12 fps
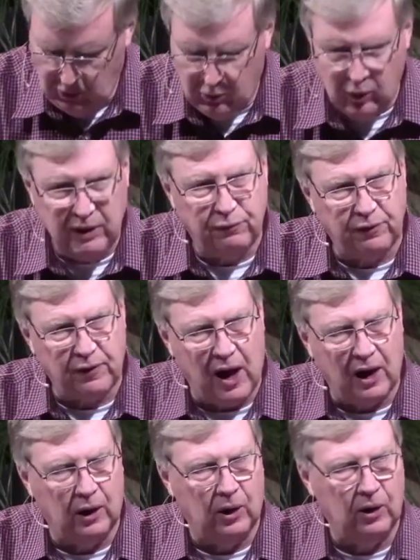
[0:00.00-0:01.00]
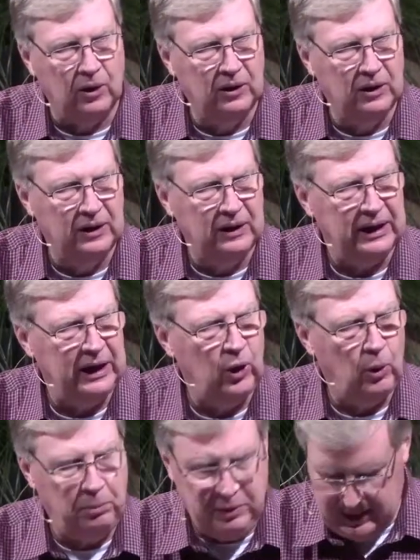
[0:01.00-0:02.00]
we follow in
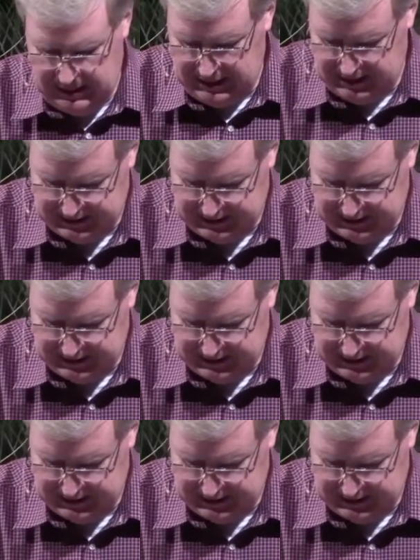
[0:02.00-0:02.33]
obedience?